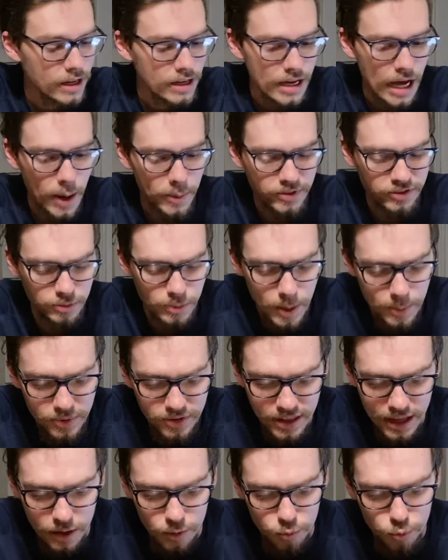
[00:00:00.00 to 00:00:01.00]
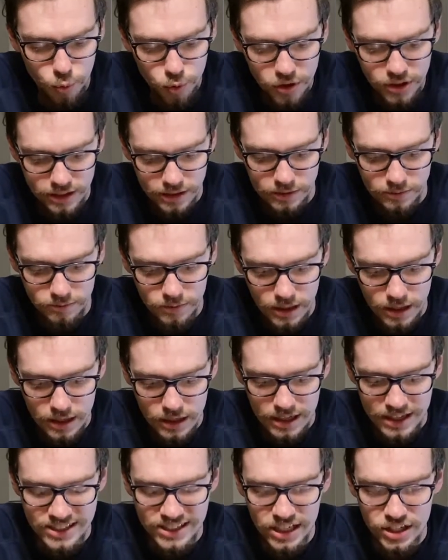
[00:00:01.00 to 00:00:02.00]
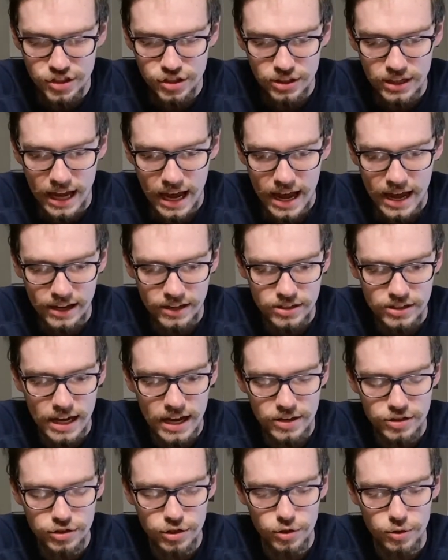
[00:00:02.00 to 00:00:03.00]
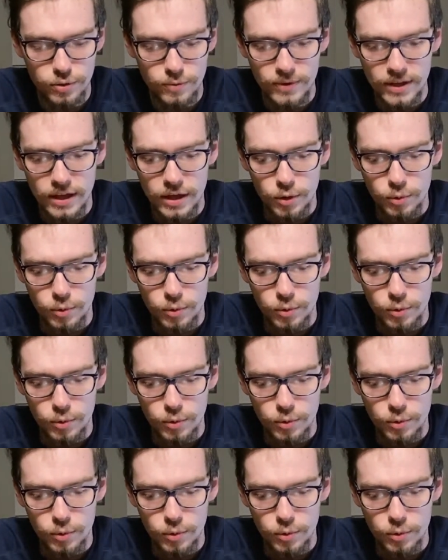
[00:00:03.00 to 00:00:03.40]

I mean, remember that warding essentially acts as though